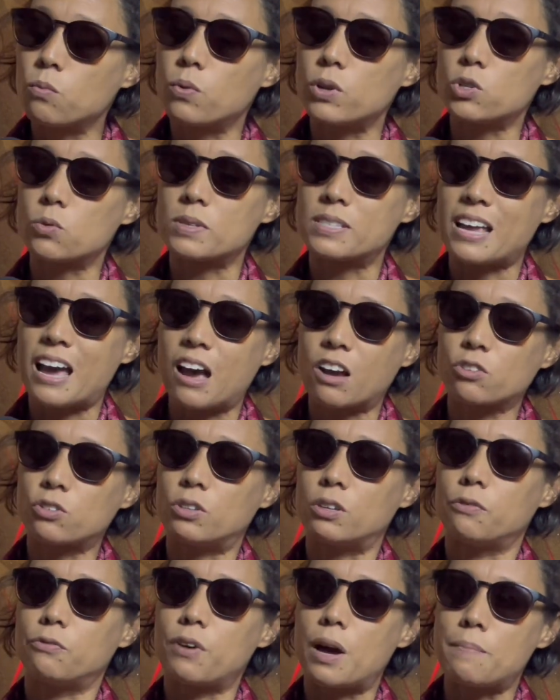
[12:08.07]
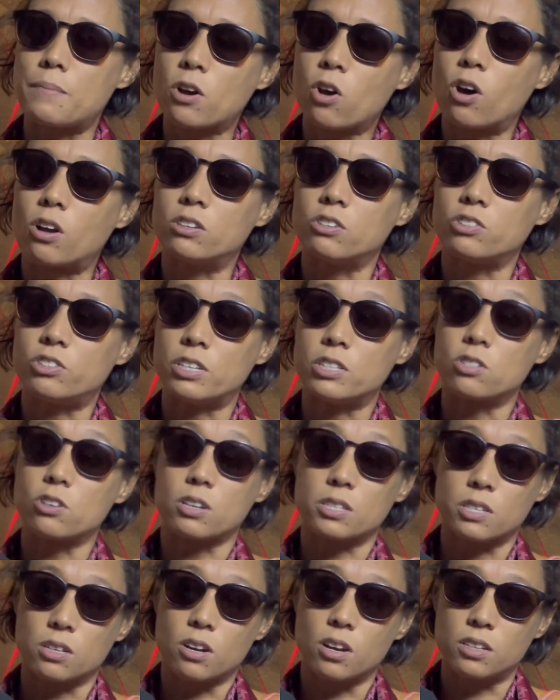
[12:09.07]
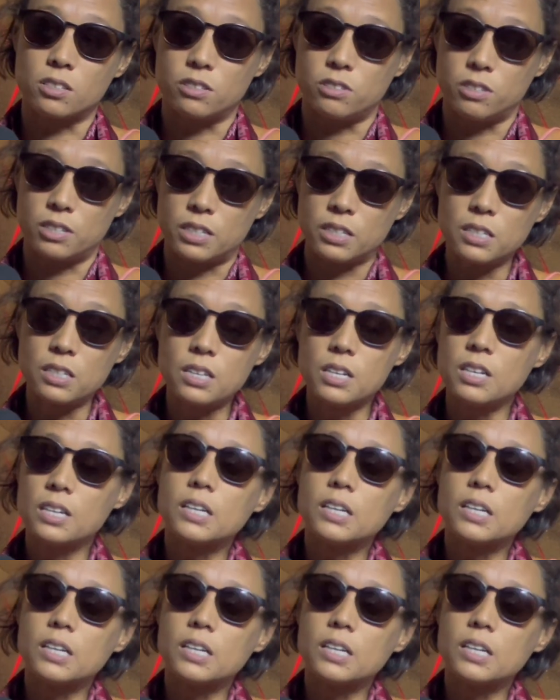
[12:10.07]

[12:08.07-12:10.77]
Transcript: which was actually pharmacology and toxicology.